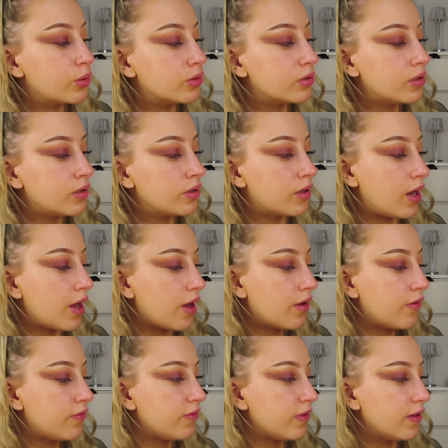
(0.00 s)
Night
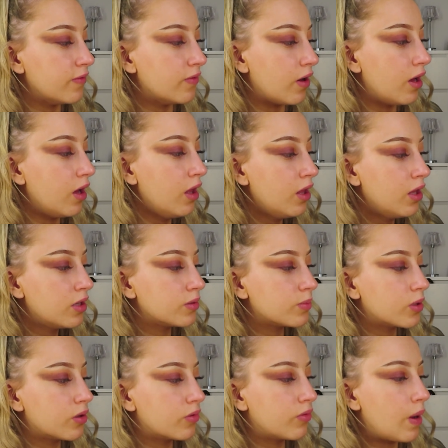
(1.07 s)
Fever. I'm
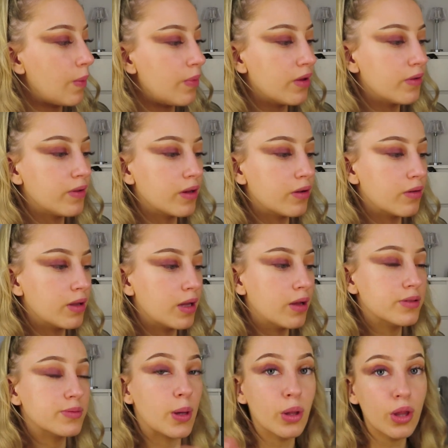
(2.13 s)
gonna rub my finger on that
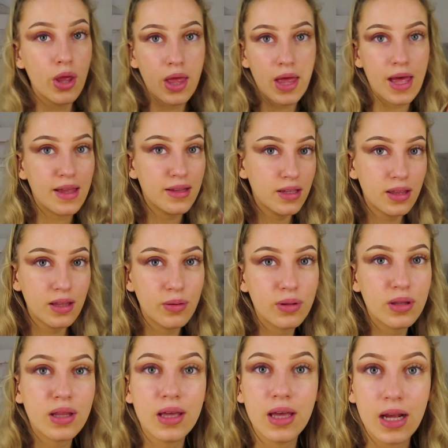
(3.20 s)
as well. Anything with
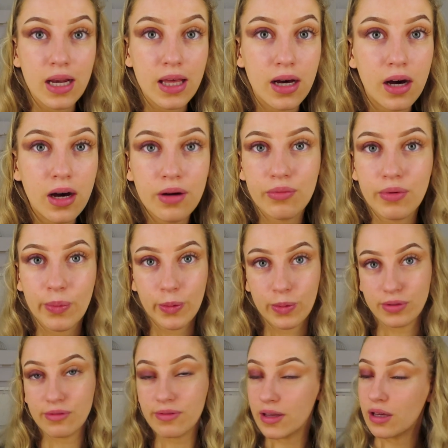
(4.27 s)
like a glitter, rub it
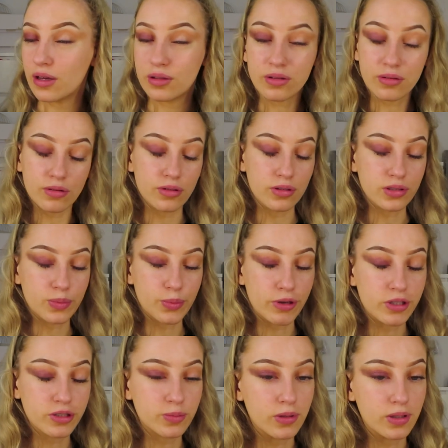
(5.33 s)
with your finger. Do not use a
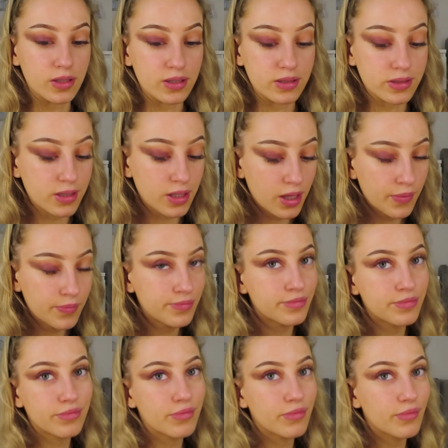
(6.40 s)
brush because
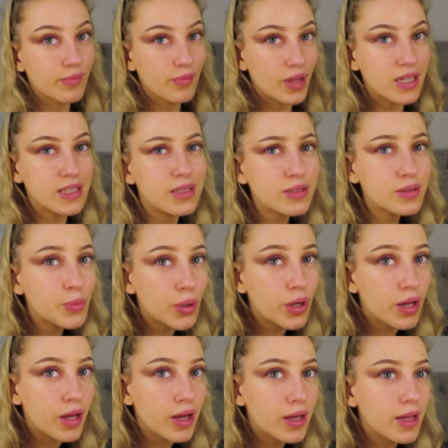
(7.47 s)
it doesn't
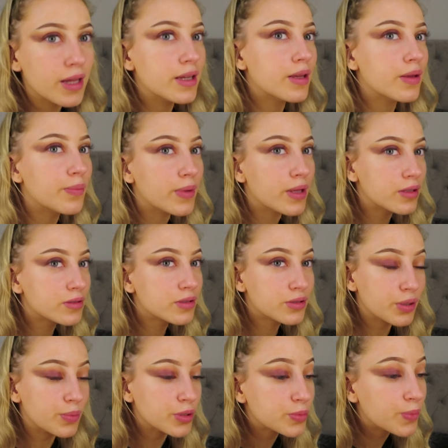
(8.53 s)
work, and it looks so
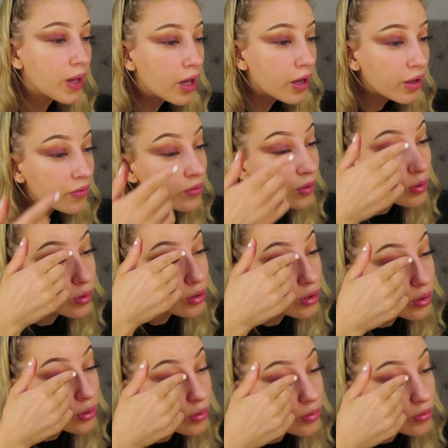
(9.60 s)
much better if you
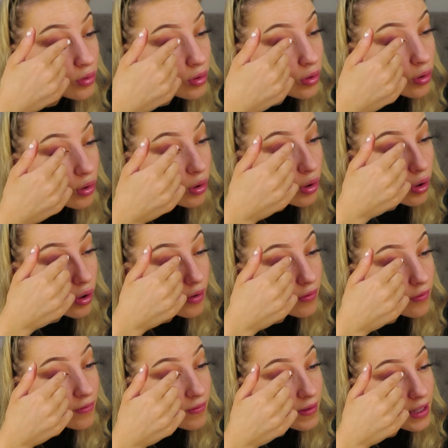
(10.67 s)
use your
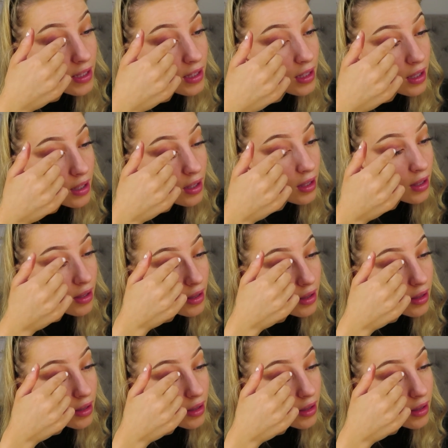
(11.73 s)
finger.